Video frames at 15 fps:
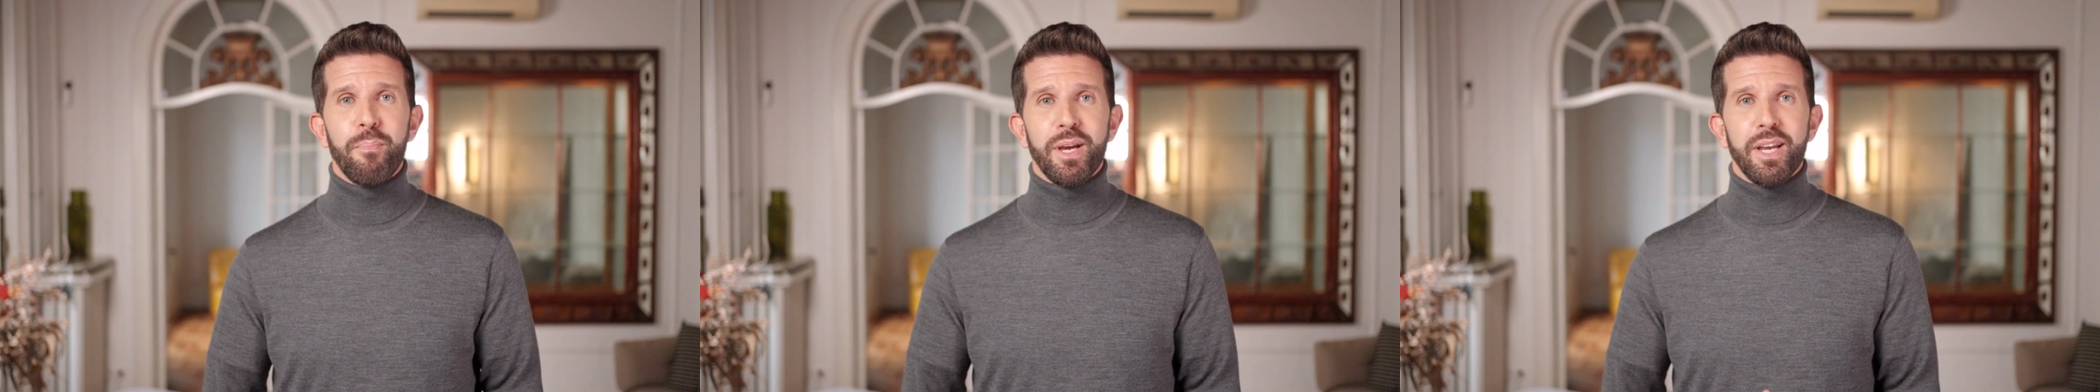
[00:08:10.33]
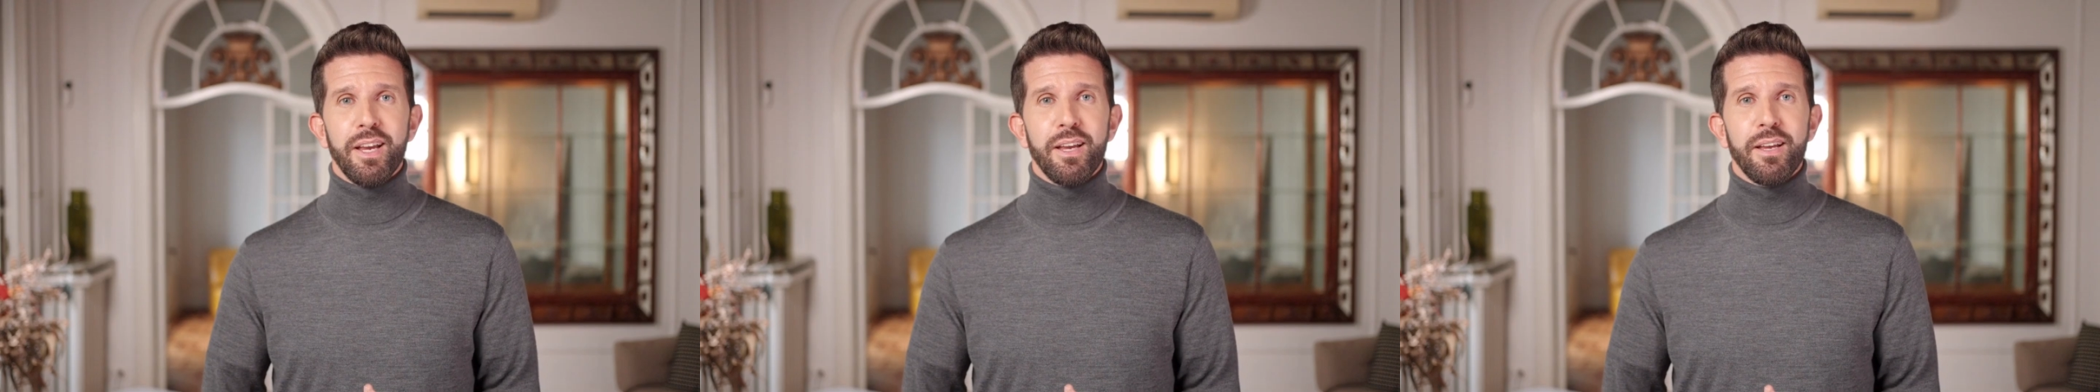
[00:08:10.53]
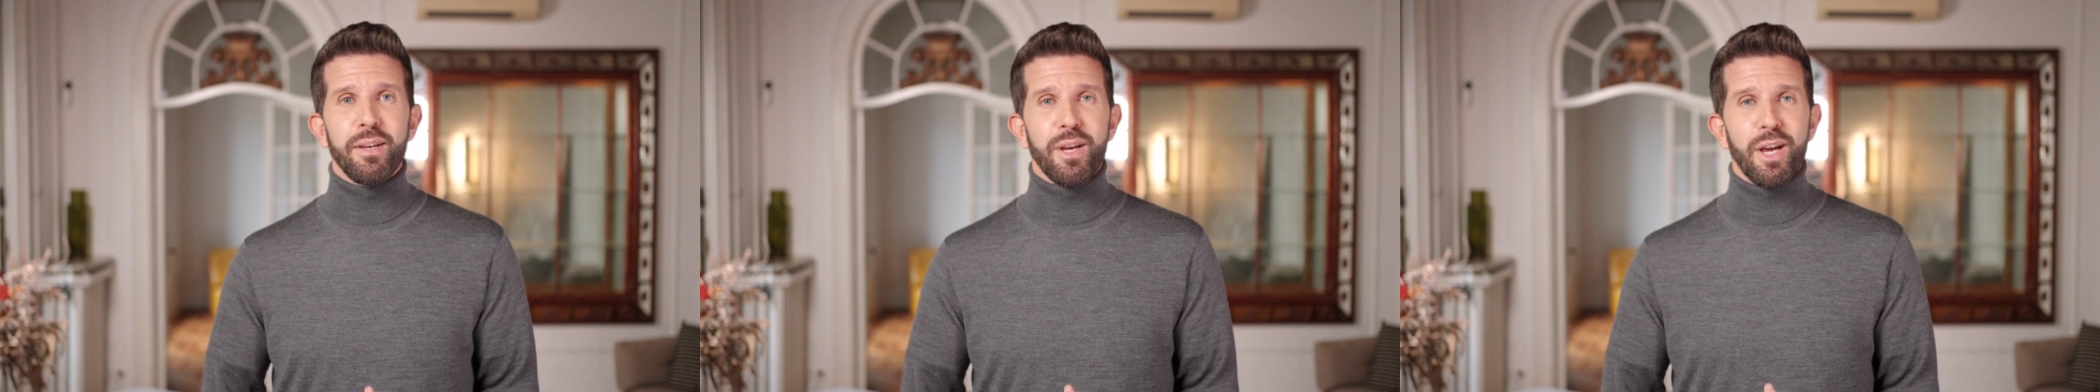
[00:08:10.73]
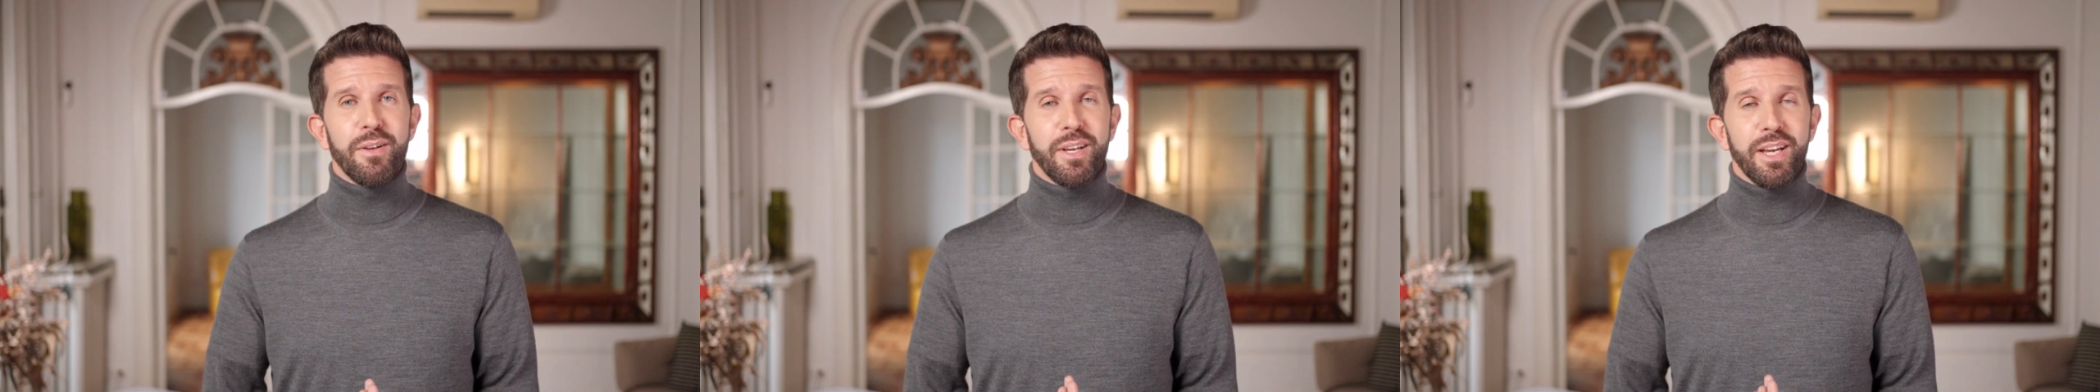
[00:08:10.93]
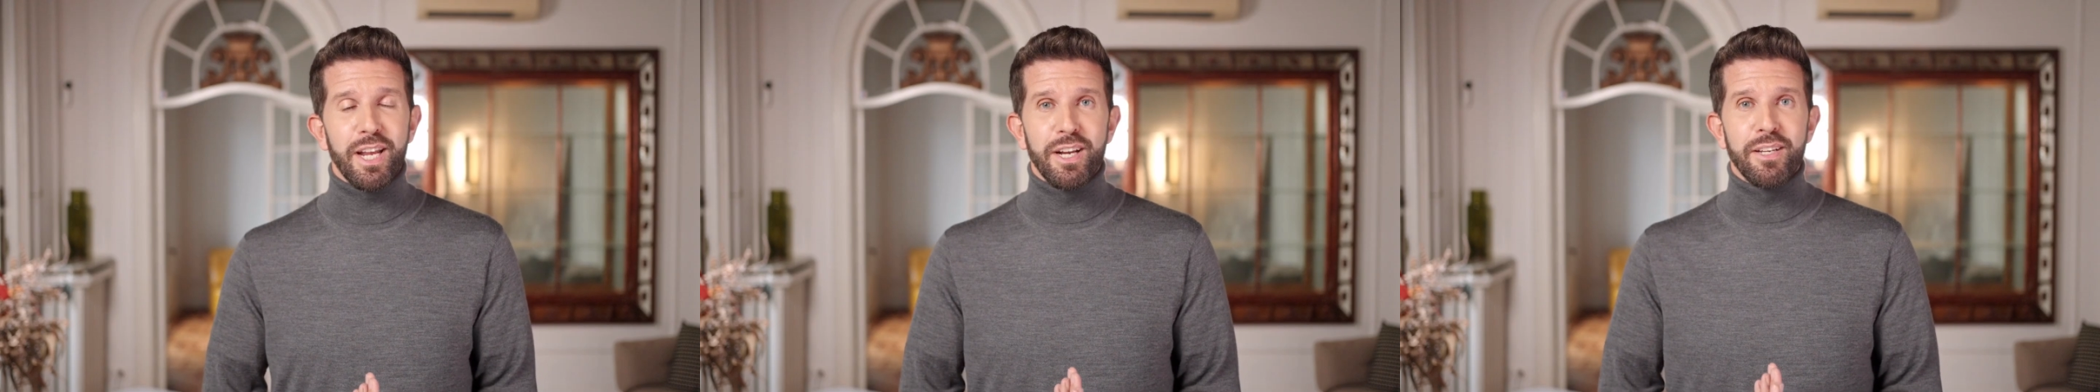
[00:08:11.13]
big, not
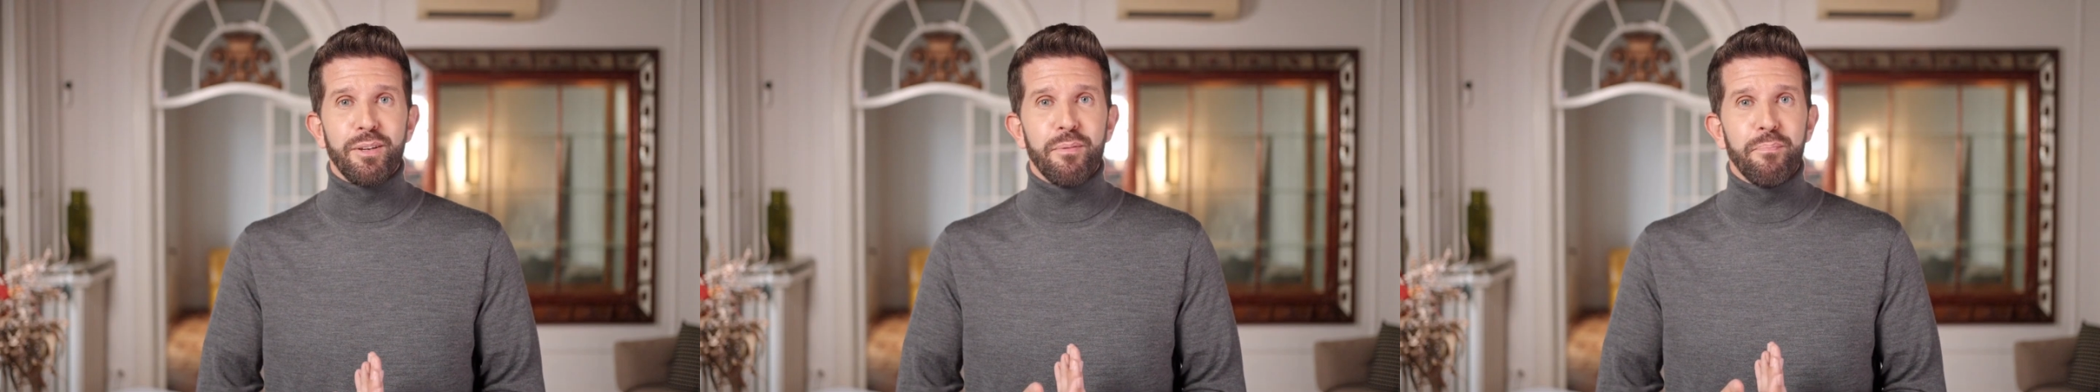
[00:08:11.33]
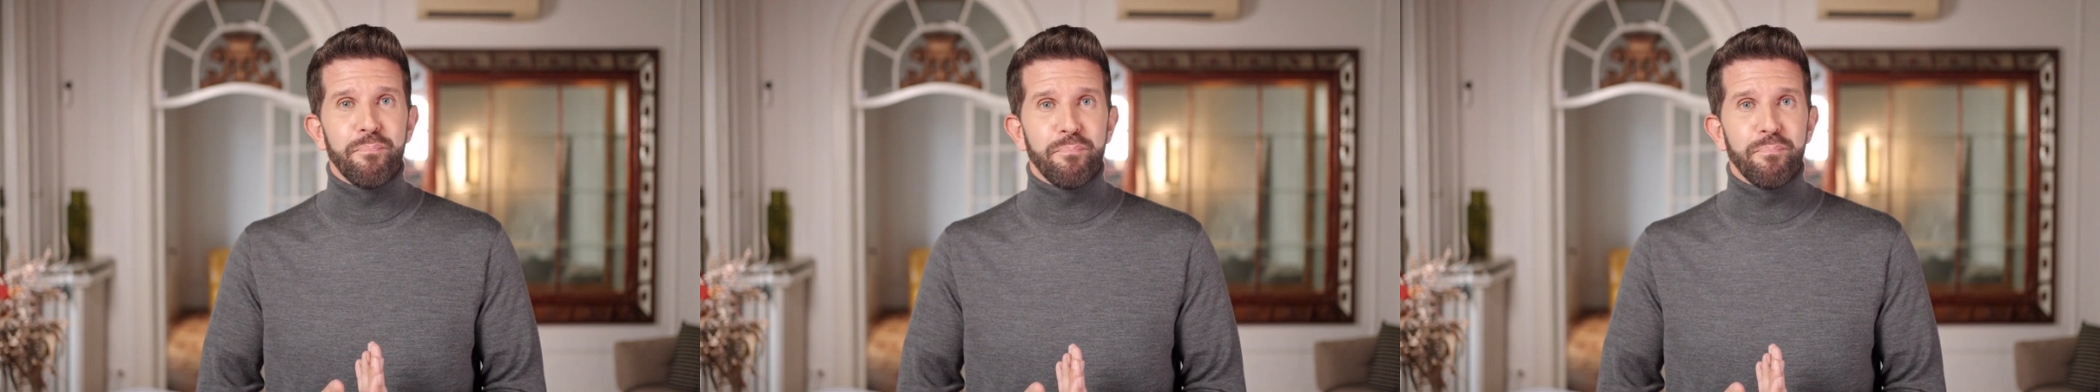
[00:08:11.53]
the end.